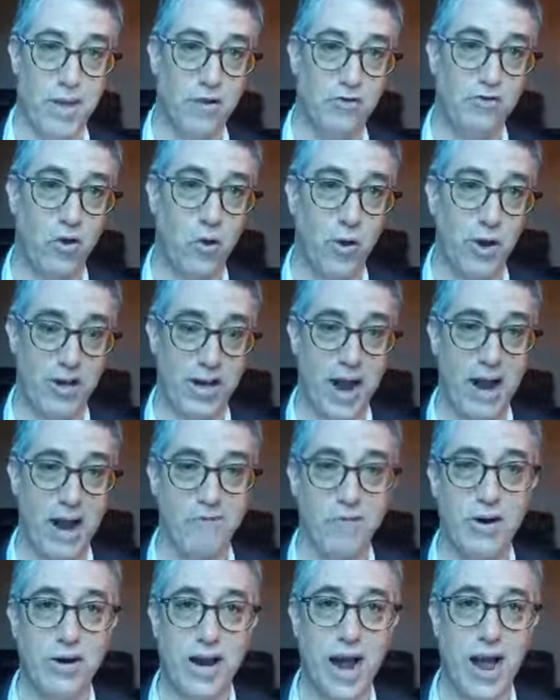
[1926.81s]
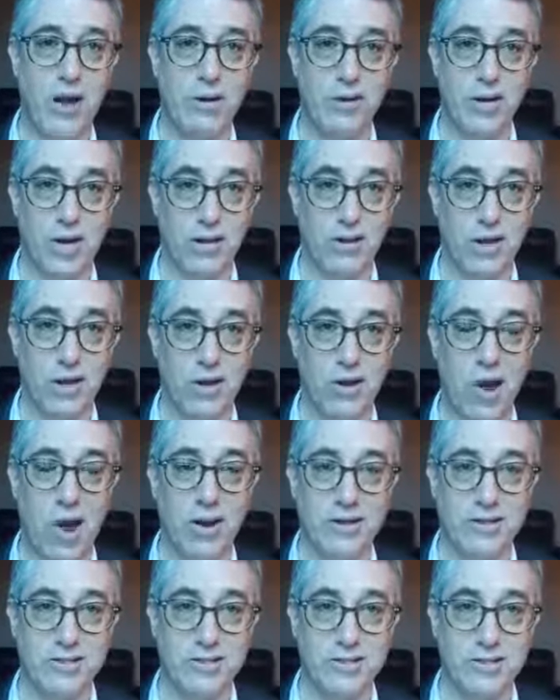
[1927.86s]
So in every county in the
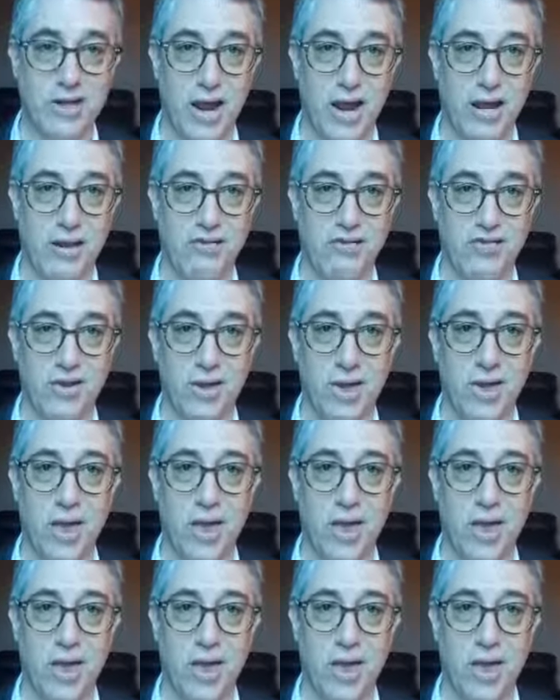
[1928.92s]
United States,